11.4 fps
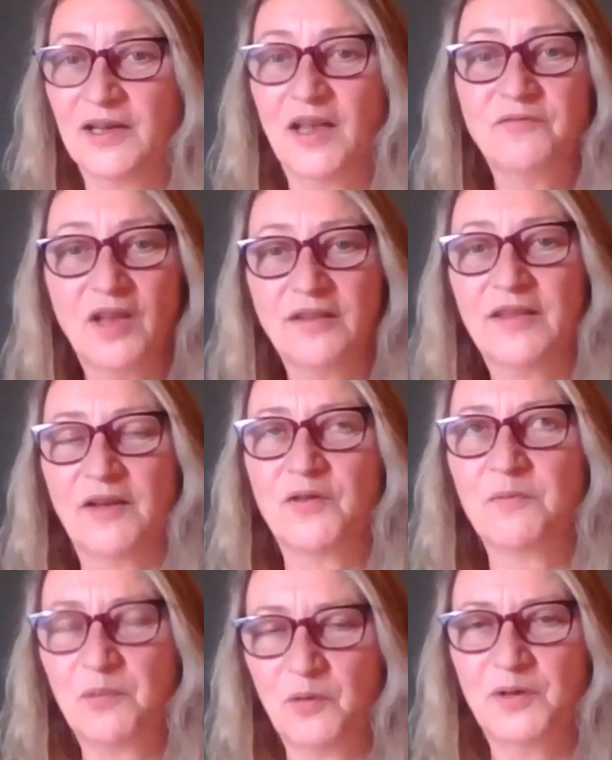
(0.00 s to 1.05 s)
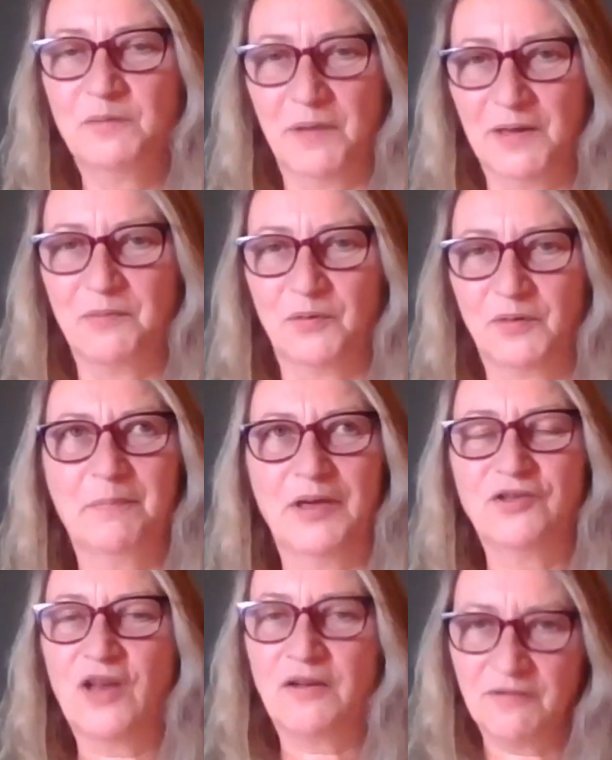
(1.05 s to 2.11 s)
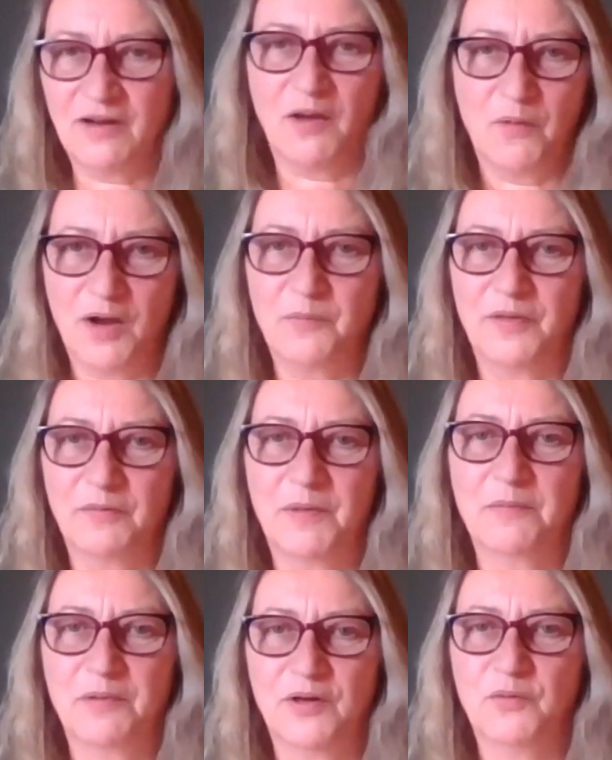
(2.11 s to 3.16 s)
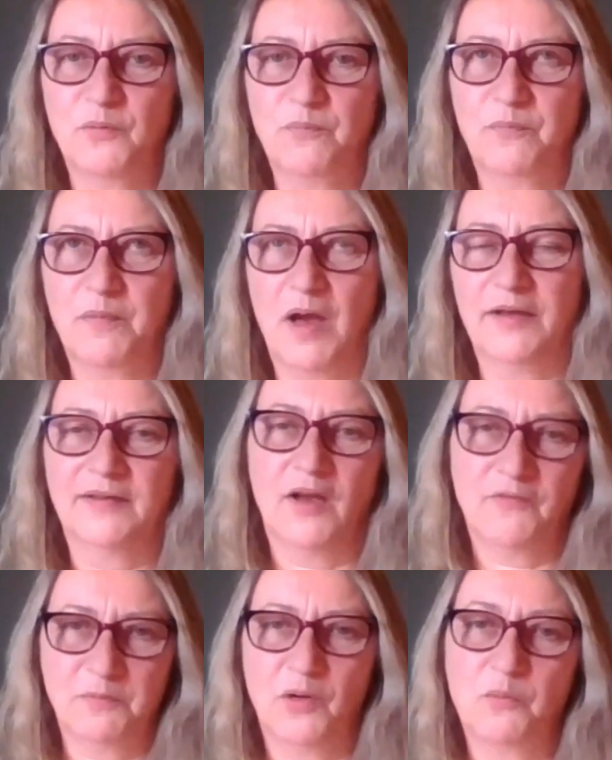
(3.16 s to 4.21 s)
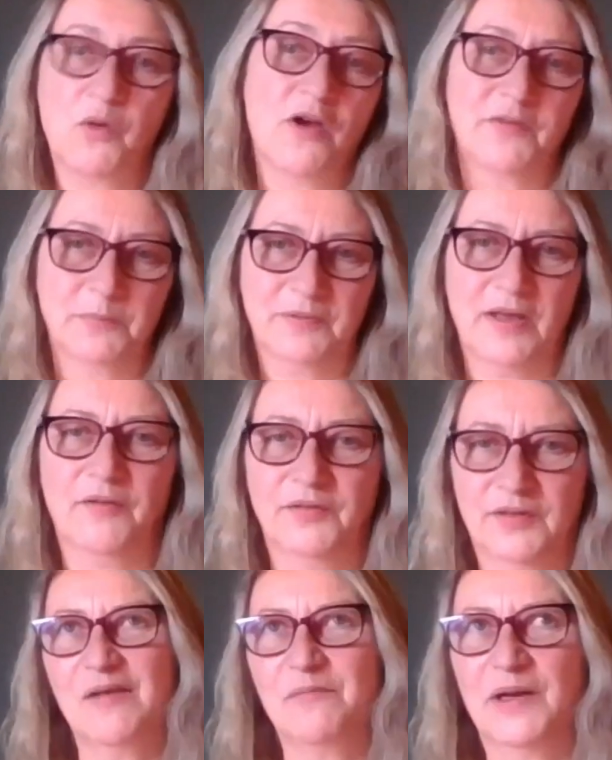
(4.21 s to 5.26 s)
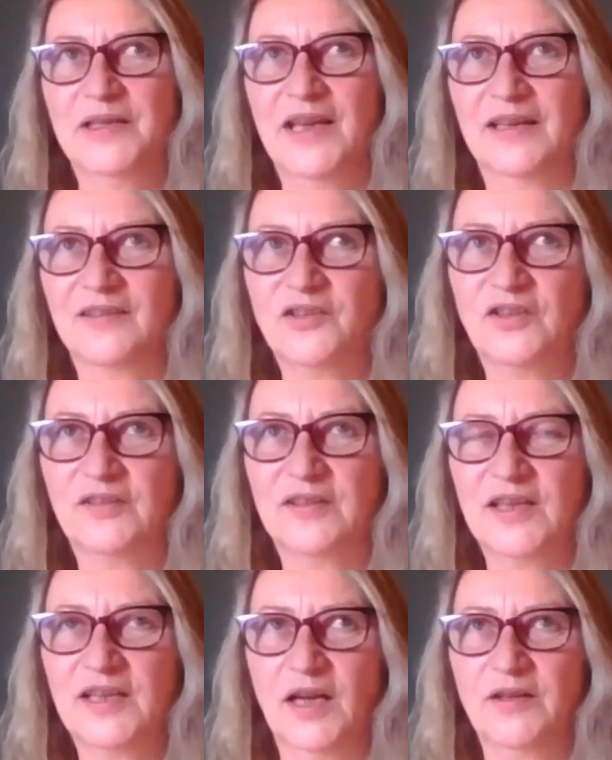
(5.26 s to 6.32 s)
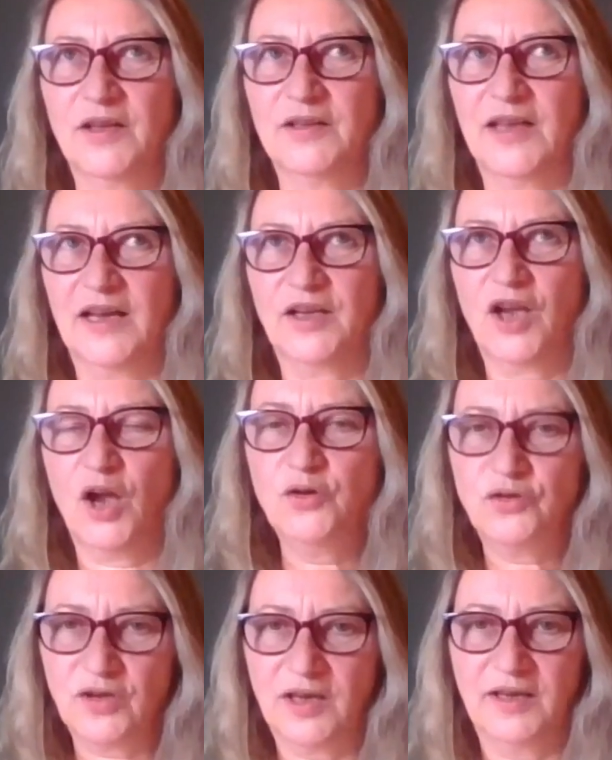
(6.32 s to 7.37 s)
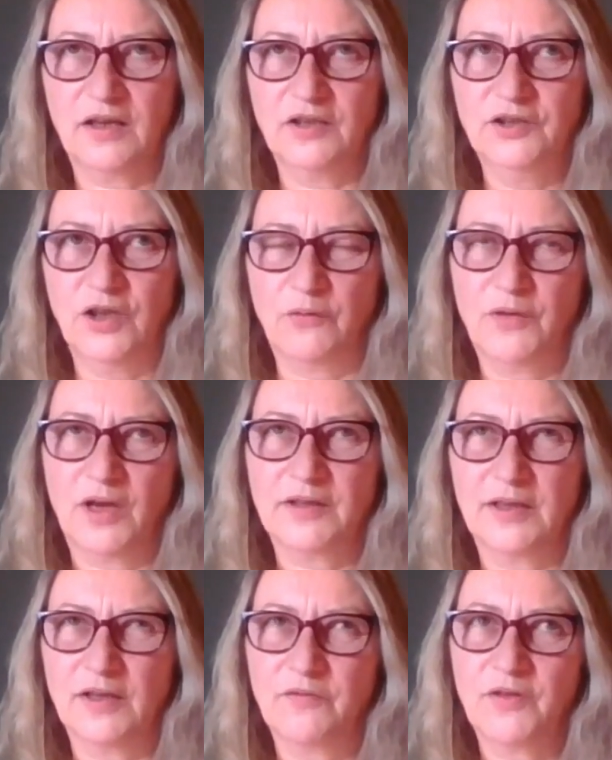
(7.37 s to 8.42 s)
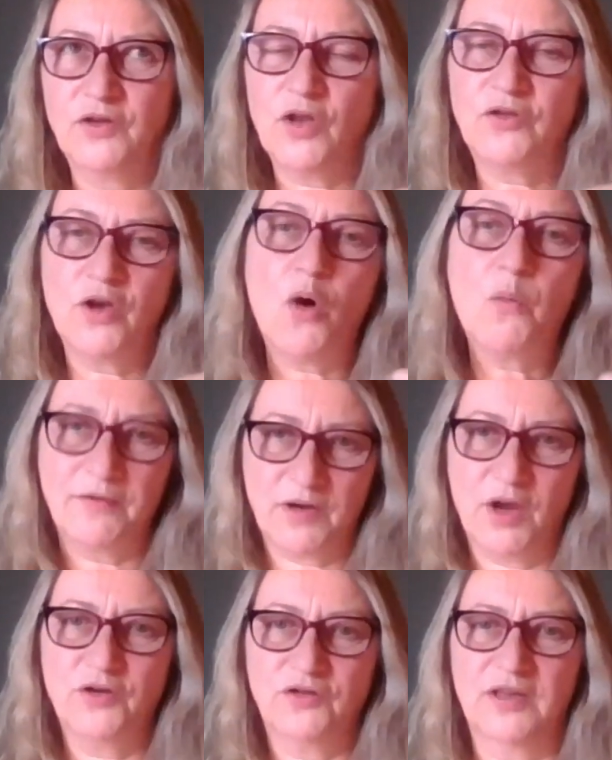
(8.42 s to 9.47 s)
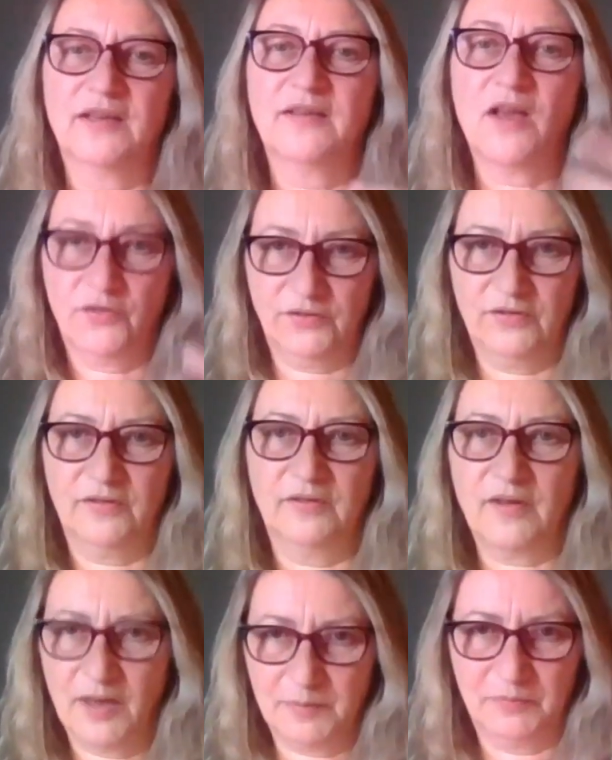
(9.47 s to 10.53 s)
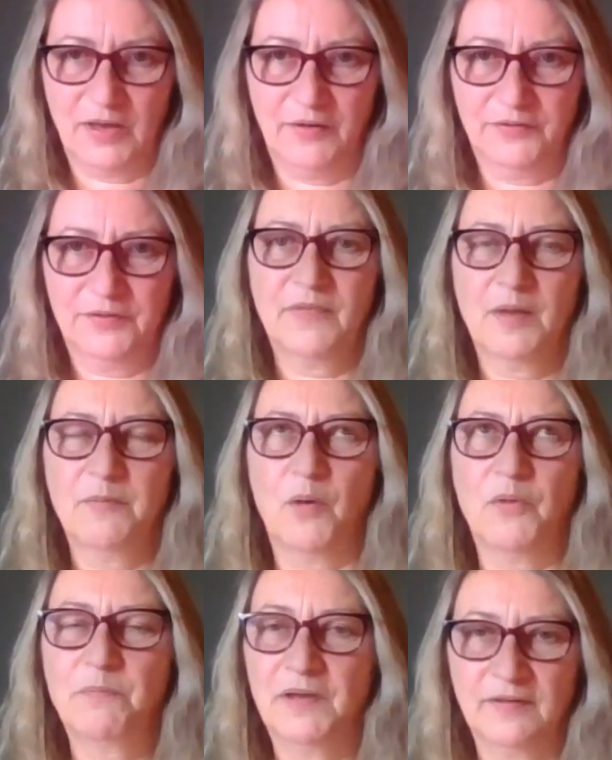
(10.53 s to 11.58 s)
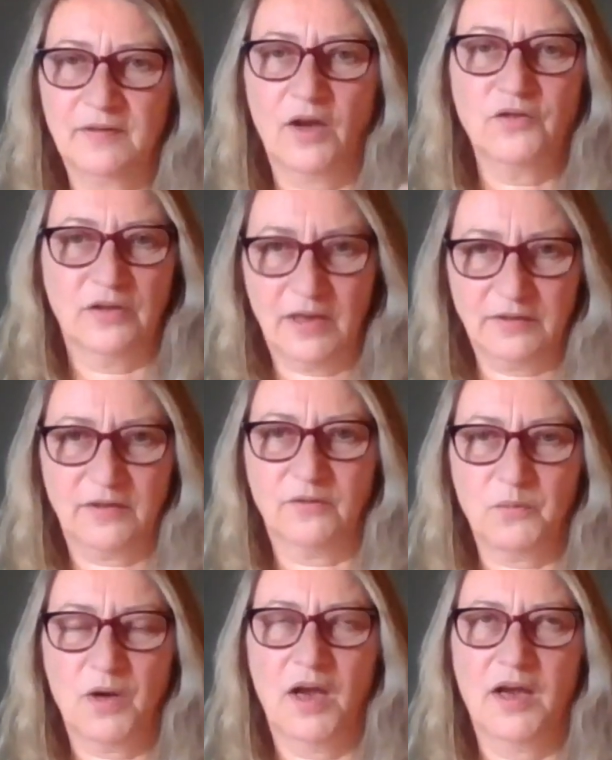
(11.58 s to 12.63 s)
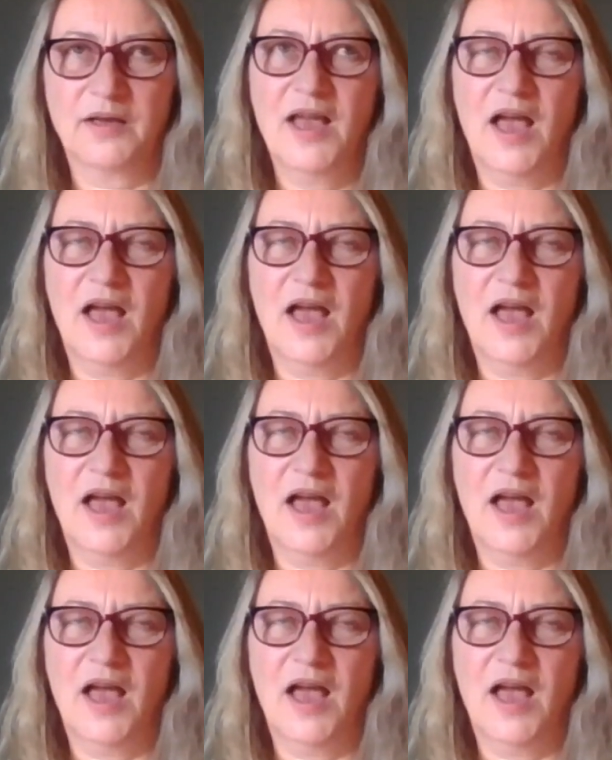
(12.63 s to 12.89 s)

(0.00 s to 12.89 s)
I've done that for employed people, but generally I work with people who are self-employed, work for themselves. But yes, I just think that coaching, that kind of the old way of coaching is the answers inside themselves. But with business coaching, that doesn't work.